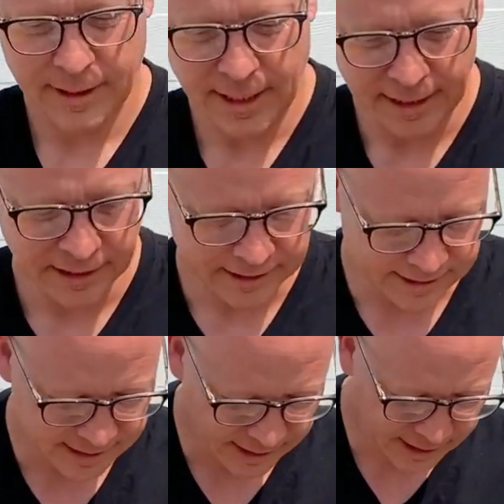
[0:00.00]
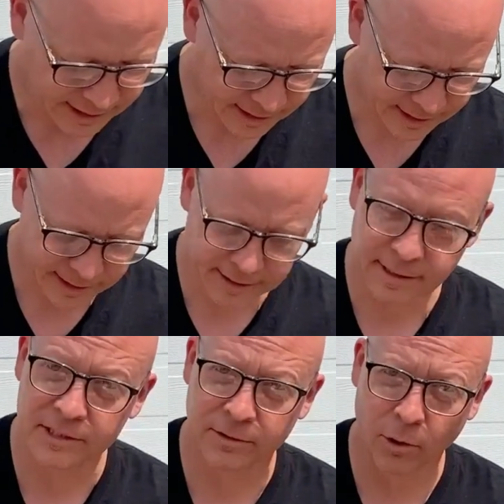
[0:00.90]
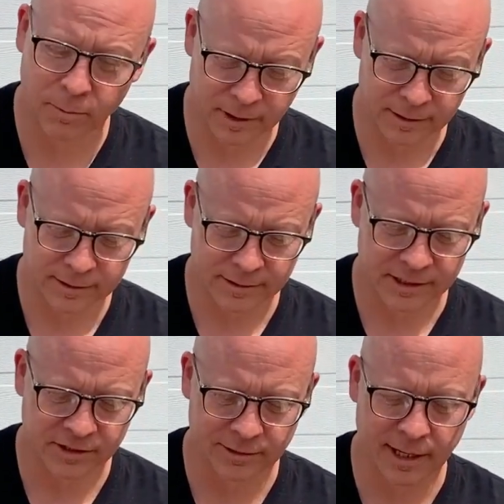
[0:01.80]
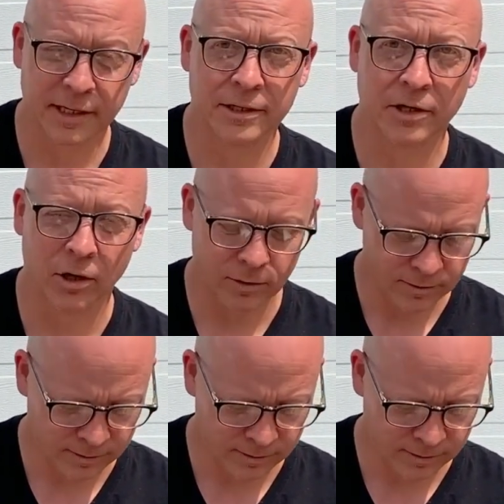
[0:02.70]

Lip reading: And you can see, like, these are open. These are ready to go.